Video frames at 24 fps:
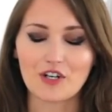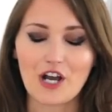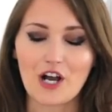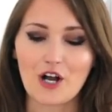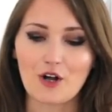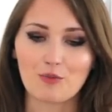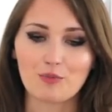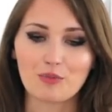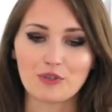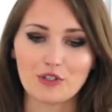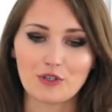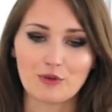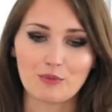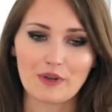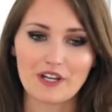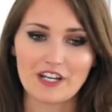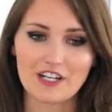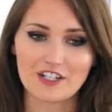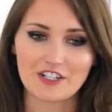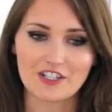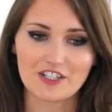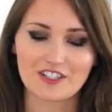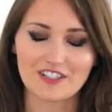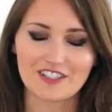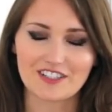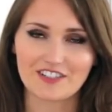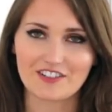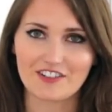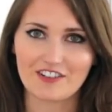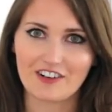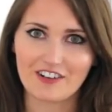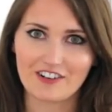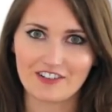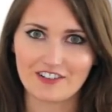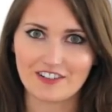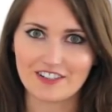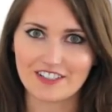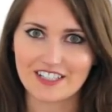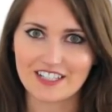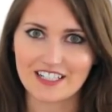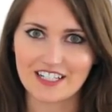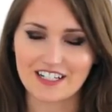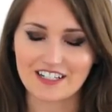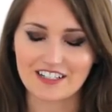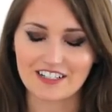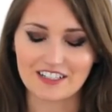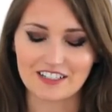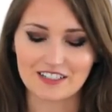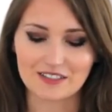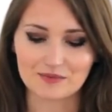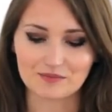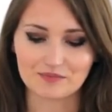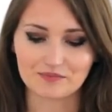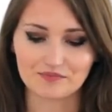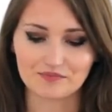help and your patience and your understanding.